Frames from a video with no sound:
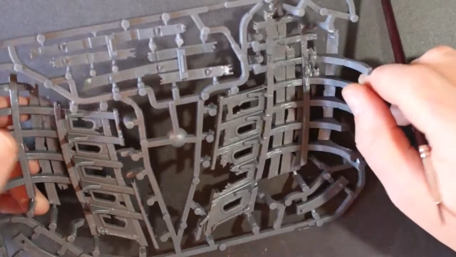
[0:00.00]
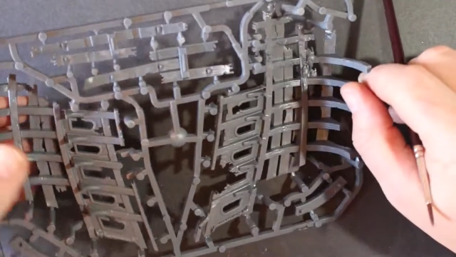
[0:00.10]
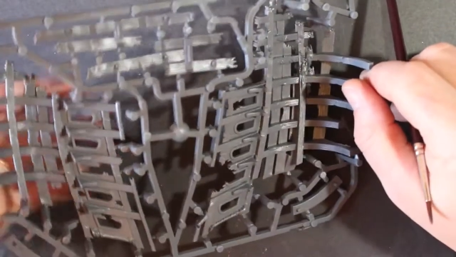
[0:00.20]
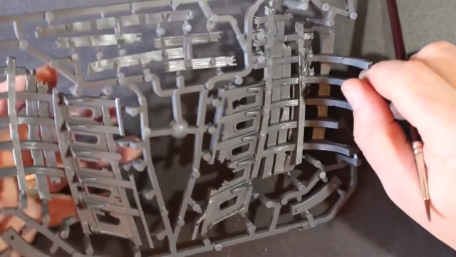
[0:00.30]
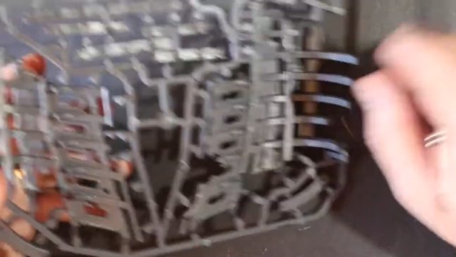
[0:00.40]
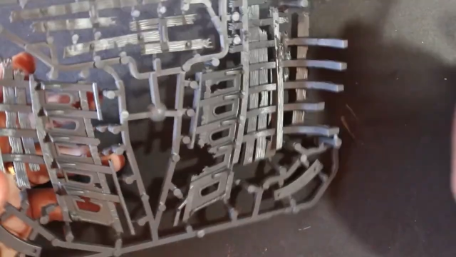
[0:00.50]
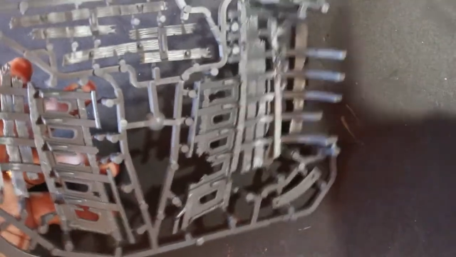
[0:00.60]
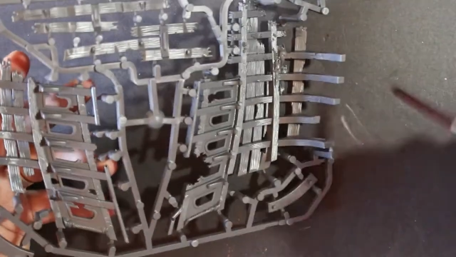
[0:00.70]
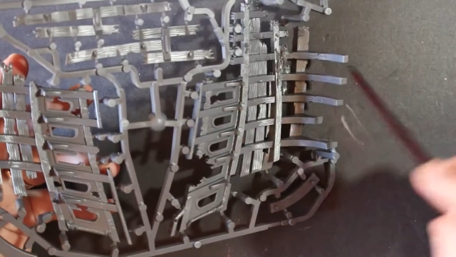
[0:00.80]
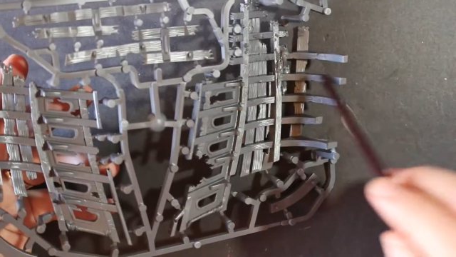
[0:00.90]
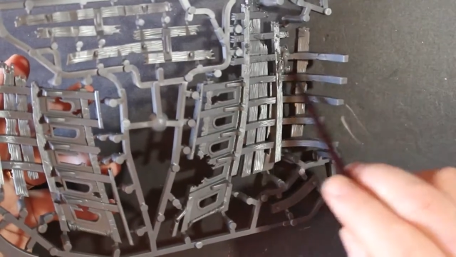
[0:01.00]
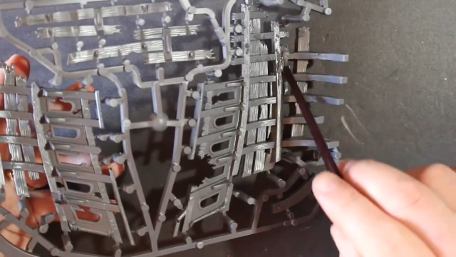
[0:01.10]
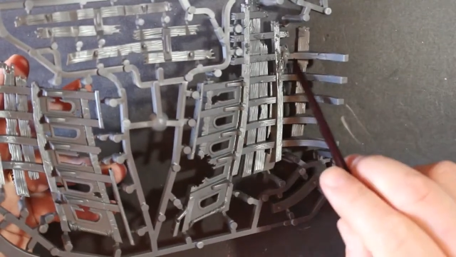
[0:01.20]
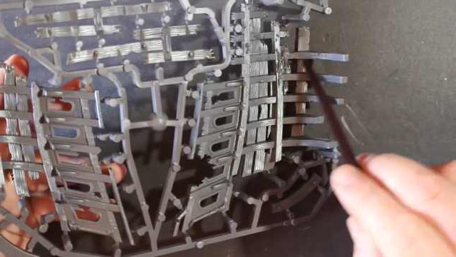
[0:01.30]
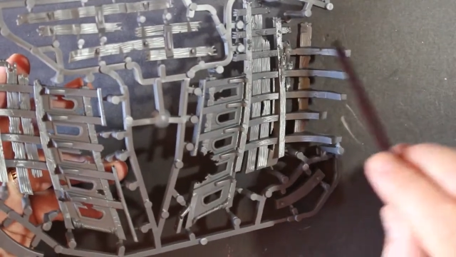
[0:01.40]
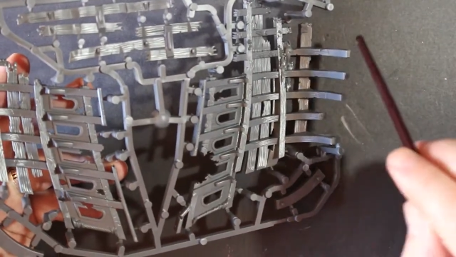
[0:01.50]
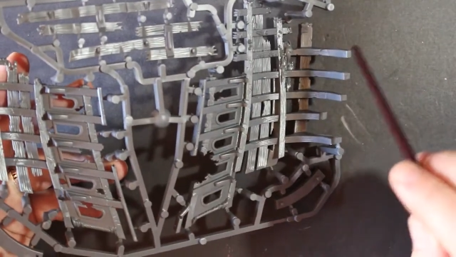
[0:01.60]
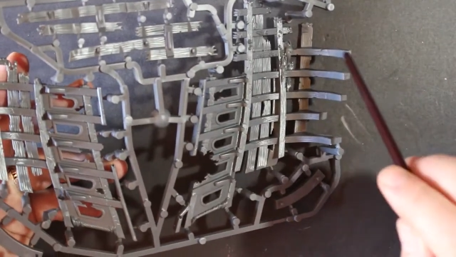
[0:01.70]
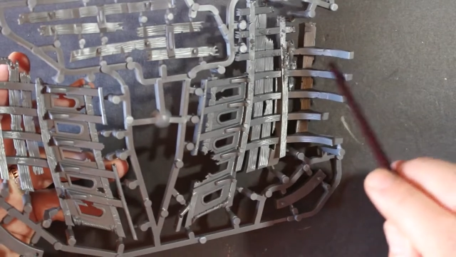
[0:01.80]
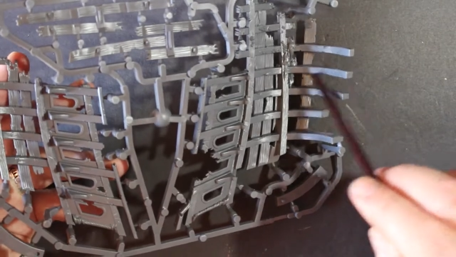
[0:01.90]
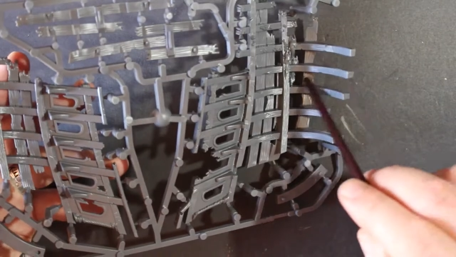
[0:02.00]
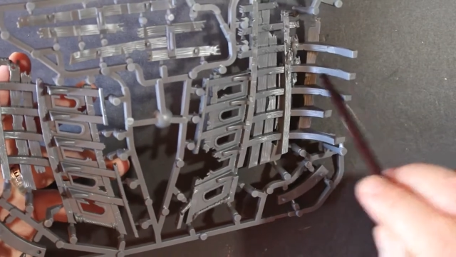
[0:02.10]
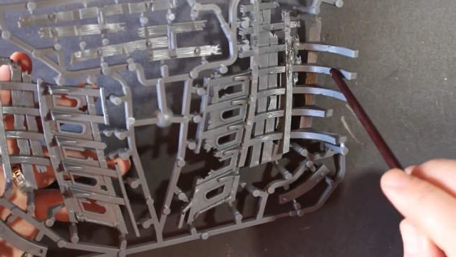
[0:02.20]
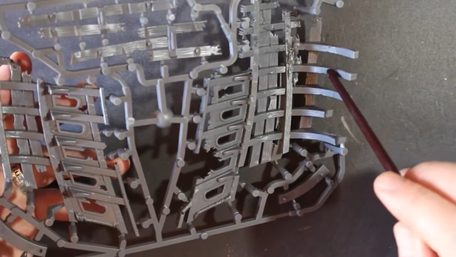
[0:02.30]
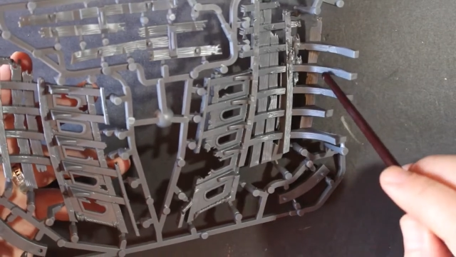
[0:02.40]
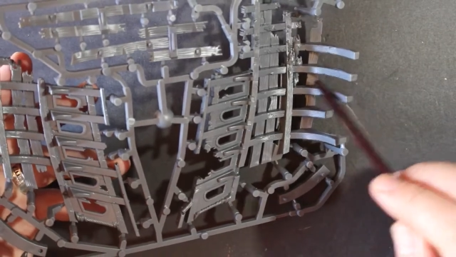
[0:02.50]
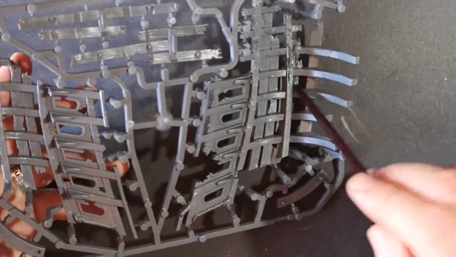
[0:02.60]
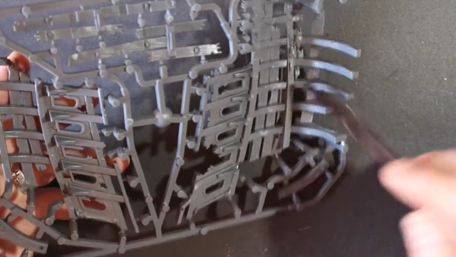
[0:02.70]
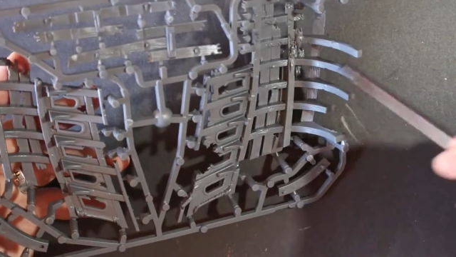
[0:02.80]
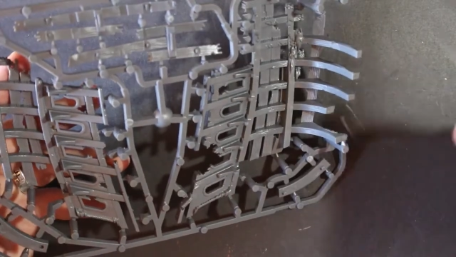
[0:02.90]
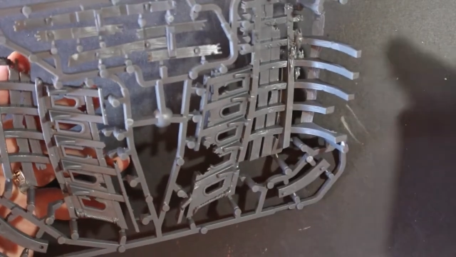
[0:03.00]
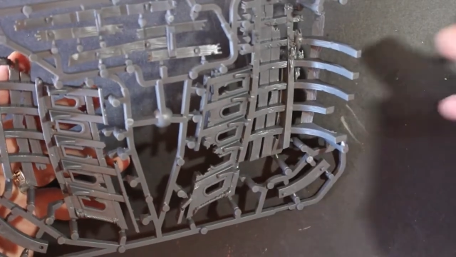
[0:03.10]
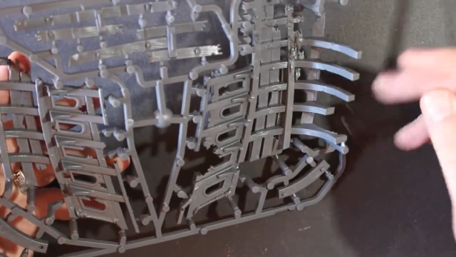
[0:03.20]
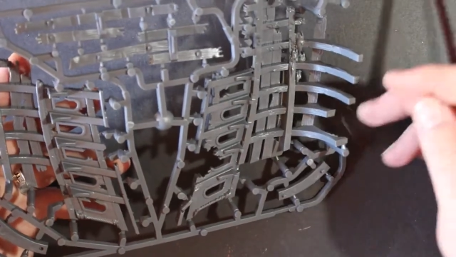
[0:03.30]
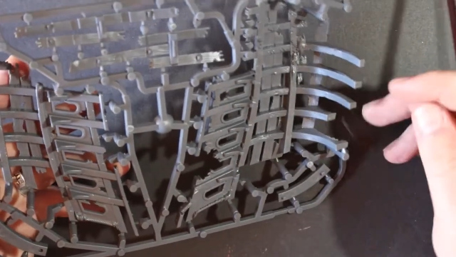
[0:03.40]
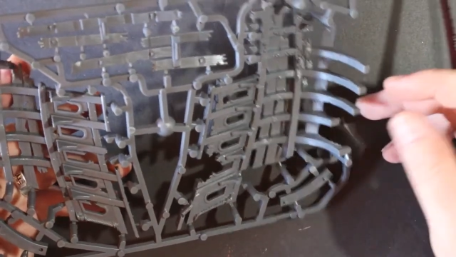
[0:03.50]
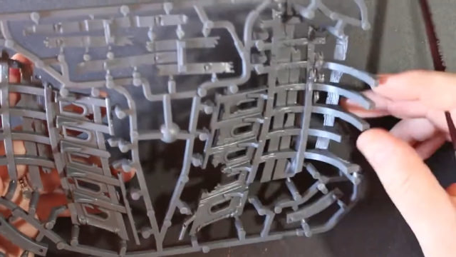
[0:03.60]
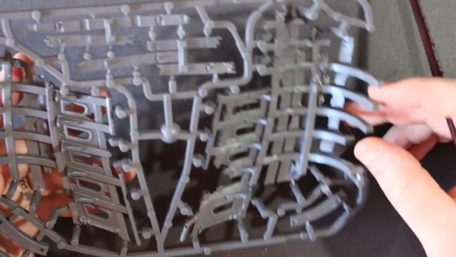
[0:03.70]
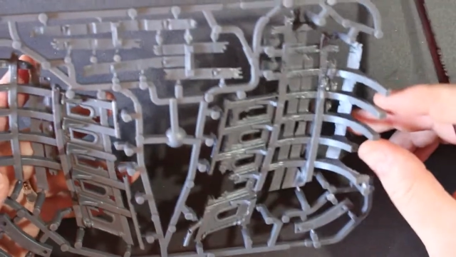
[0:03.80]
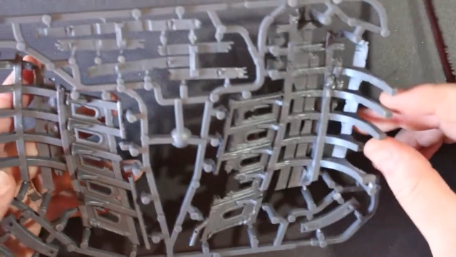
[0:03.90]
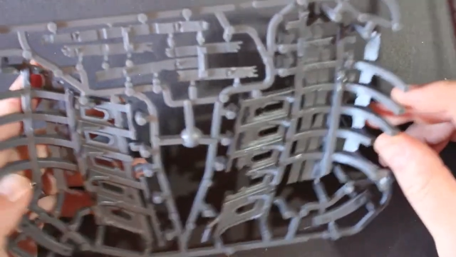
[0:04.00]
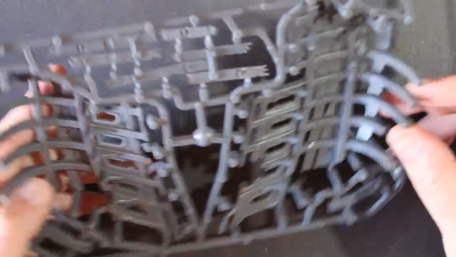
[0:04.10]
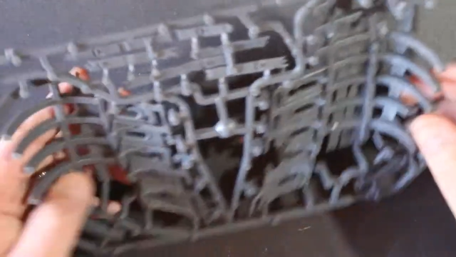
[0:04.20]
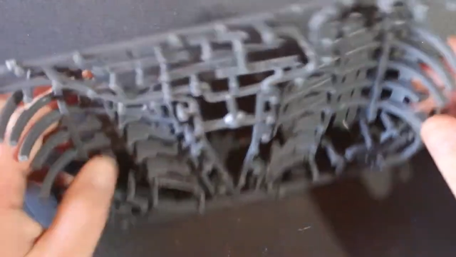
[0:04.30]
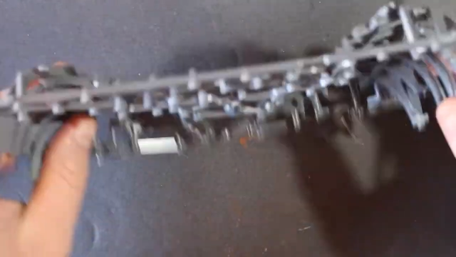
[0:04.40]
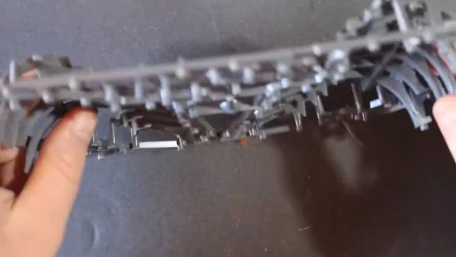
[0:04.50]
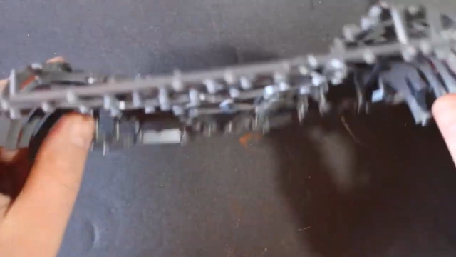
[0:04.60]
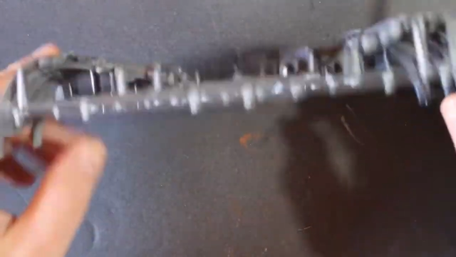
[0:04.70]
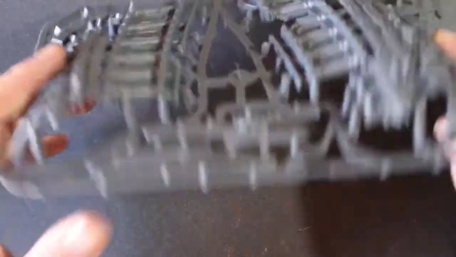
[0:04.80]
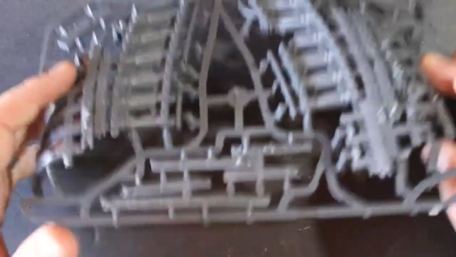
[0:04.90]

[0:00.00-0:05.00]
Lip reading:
Nobody's mouth can be seen.